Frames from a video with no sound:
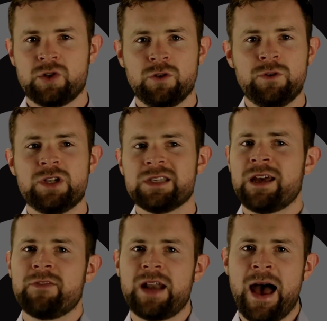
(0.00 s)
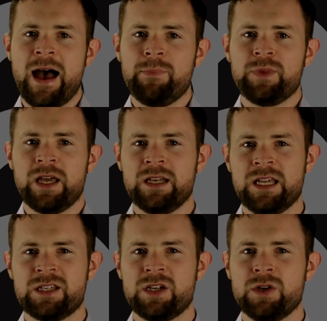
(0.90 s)
So if you just have an app that
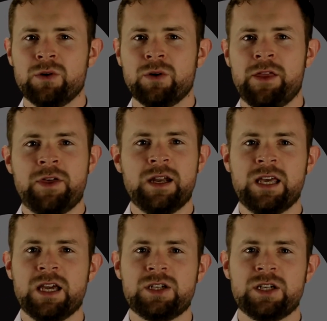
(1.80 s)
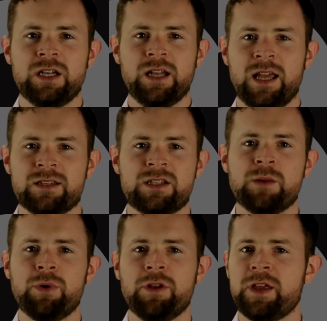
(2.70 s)
needs to do authentication and
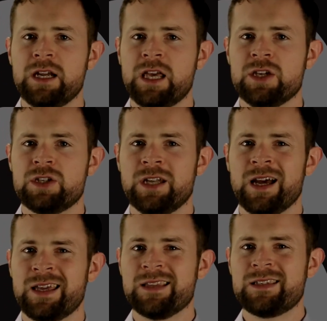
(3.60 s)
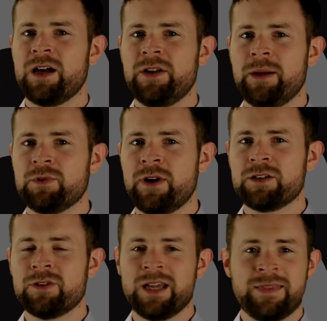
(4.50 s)
simple authentication against LDAP
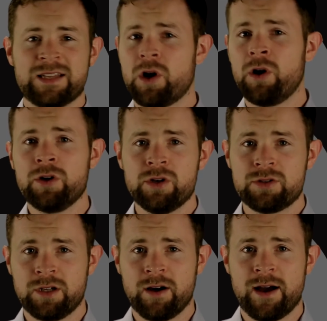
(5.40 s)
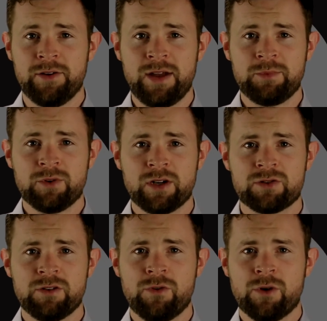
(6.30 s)
directory, and that's all you're using your LDAP
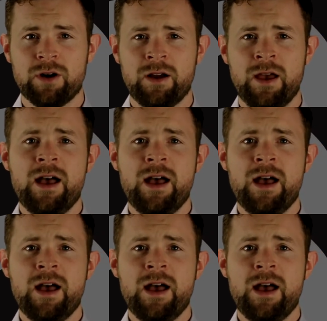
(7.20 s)
directory for,